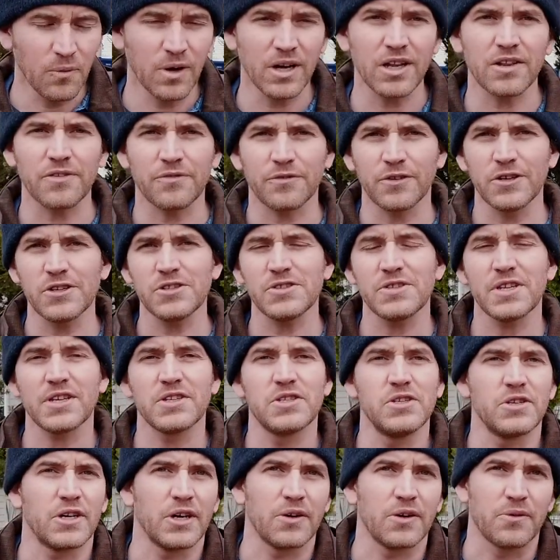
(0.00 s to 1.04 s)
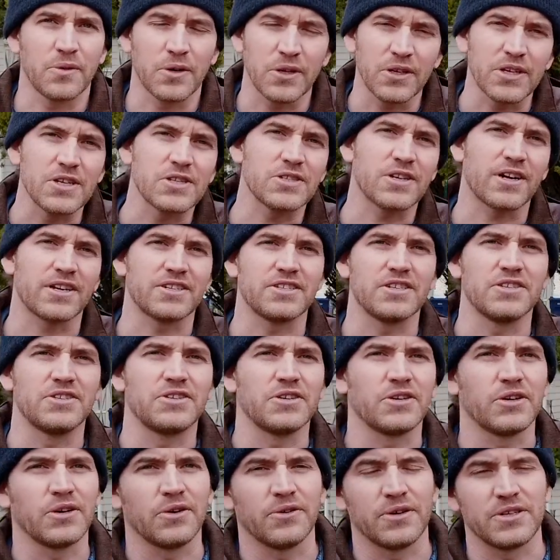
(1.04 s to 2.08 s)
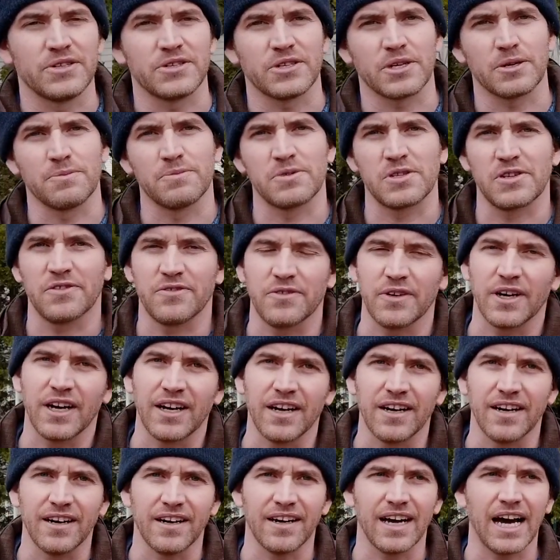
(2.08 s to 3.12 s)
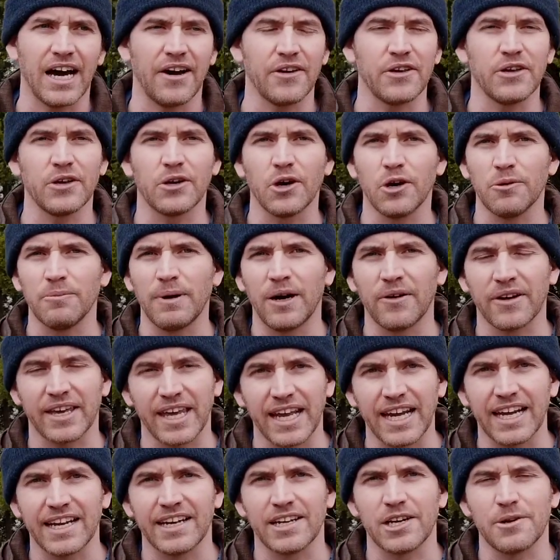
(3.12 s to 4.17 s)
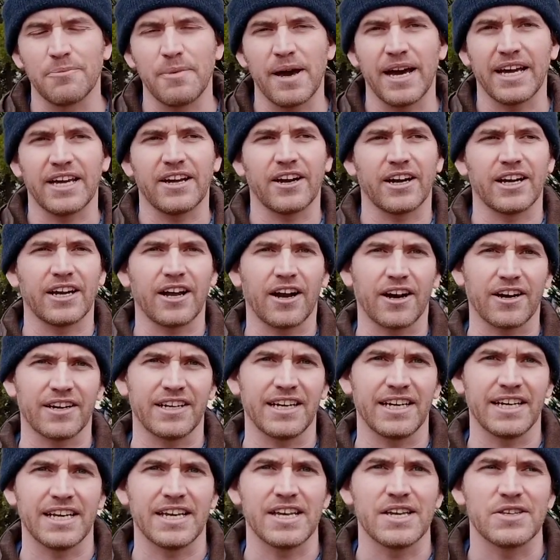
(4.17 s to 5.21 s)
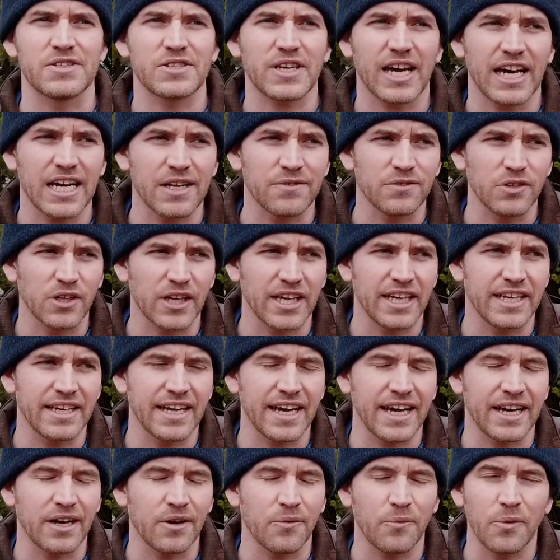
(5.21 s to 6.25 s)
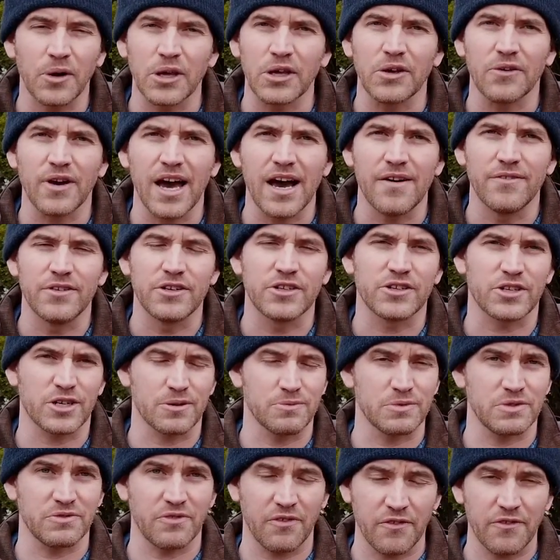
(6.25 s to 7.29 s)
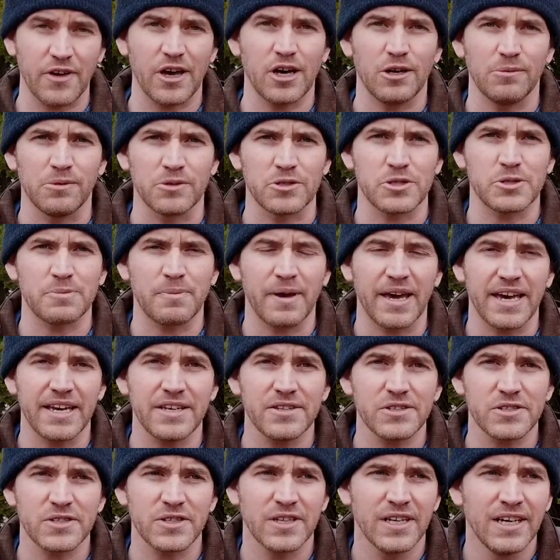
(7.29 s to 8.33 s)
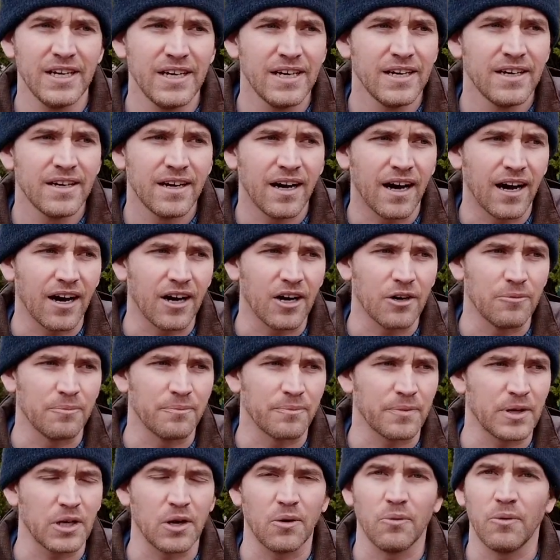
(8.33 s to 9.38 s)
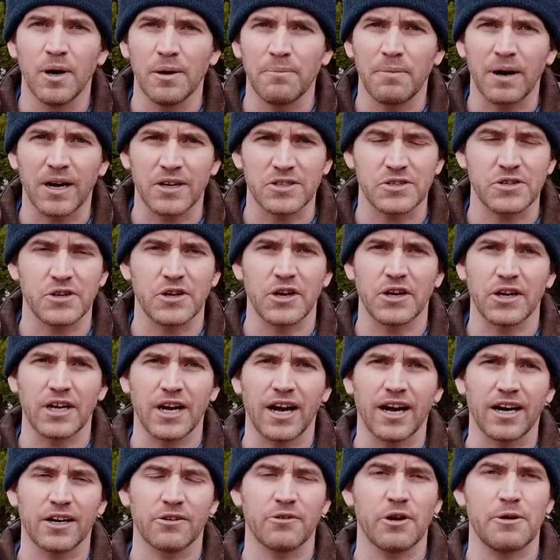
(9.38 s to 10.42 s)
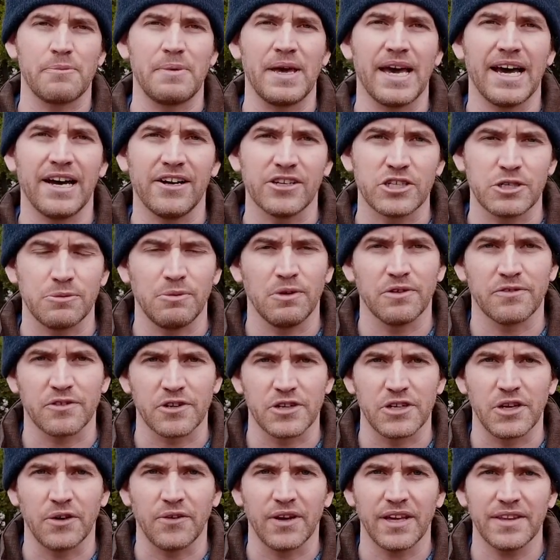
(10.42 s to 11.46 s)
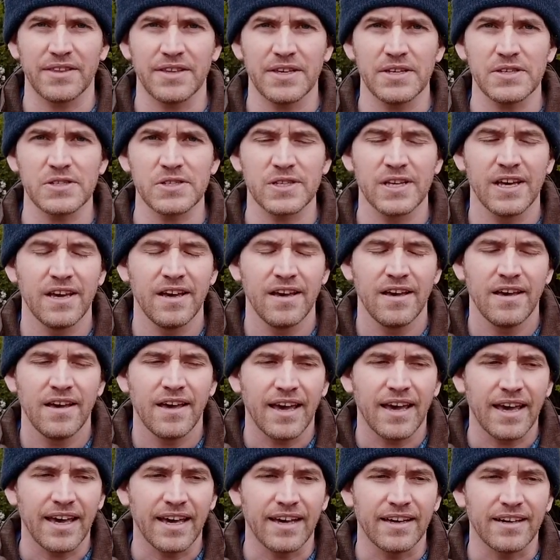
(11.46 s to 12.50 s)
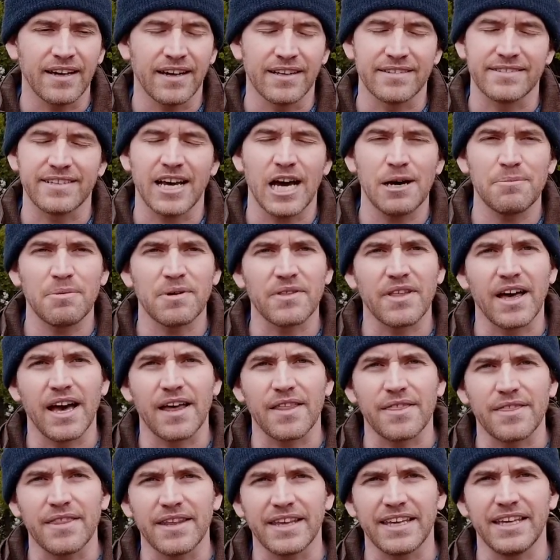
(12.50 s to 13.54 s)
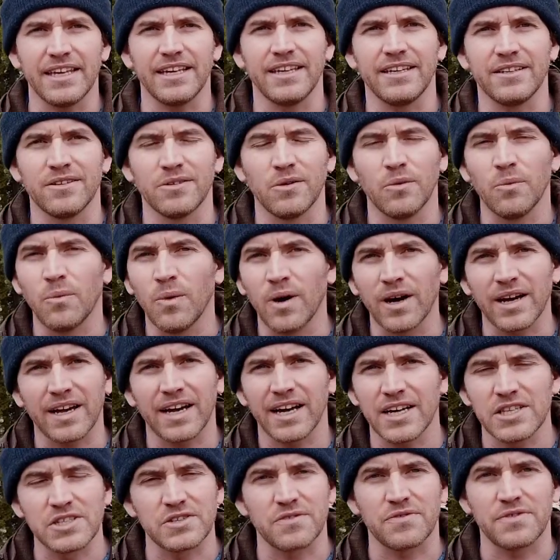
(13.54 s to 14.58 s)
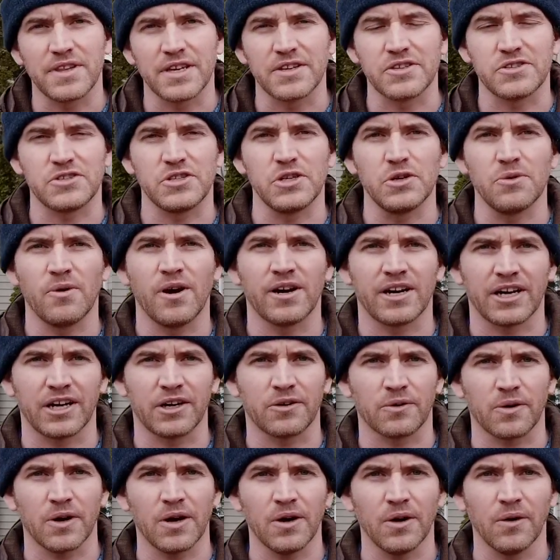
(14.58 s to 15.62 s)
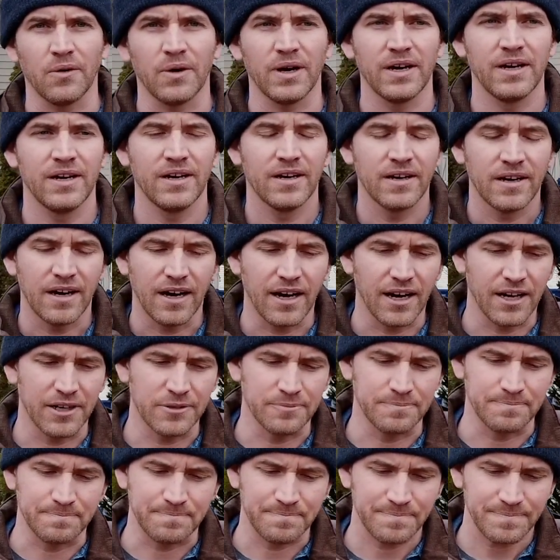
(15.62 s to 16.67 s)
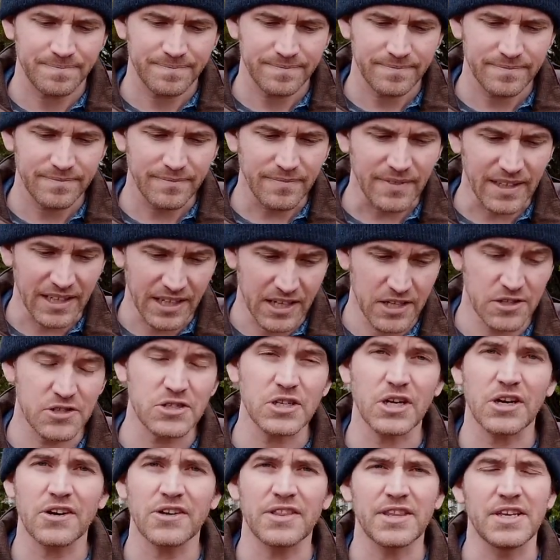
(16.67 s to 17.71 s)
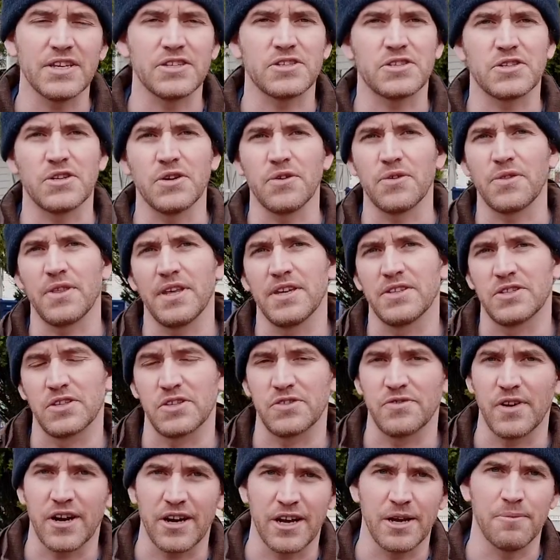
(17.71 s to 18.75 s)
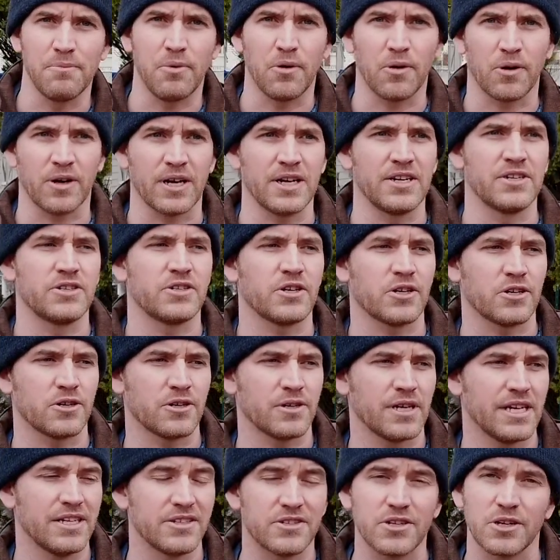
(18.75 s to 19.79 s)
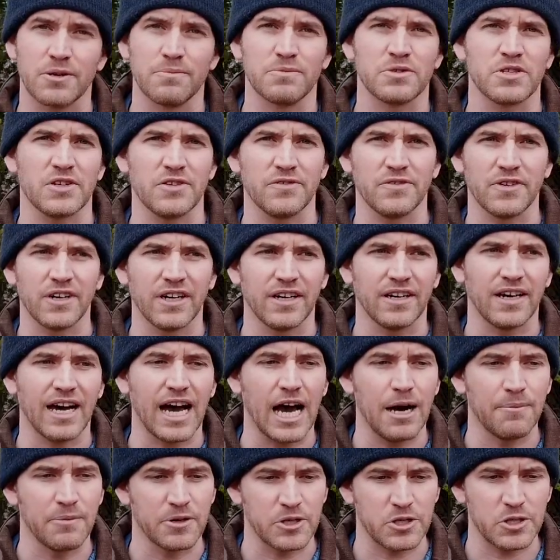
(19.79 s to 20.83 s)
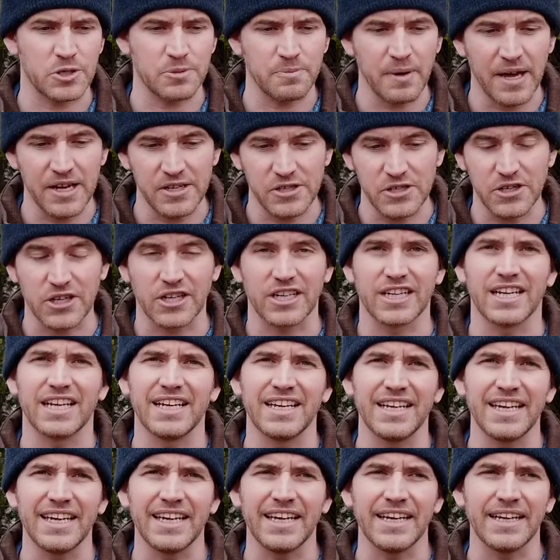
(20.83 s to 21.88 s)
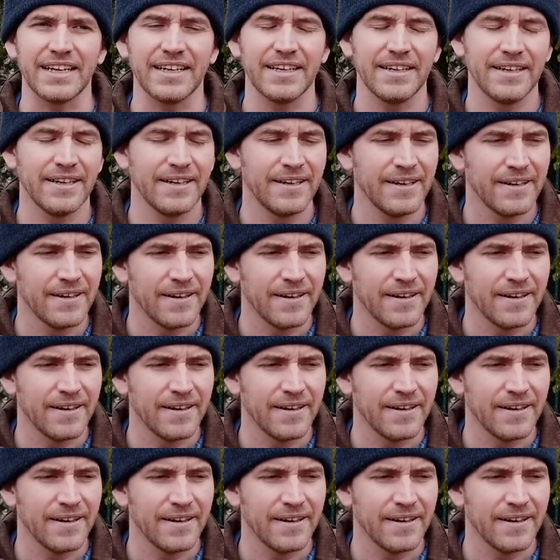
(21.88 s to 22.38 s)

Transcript: One of the first things you can really start to do in terms of how you go about getting into backyard gardening is kind of looking at what you have in terms of available space. You know, what parts of your yard would be eligible for doing this, and on top of that, thinking what kinds of things do you want to grow. Considering these two things is very important in terms of how much space you're going to need,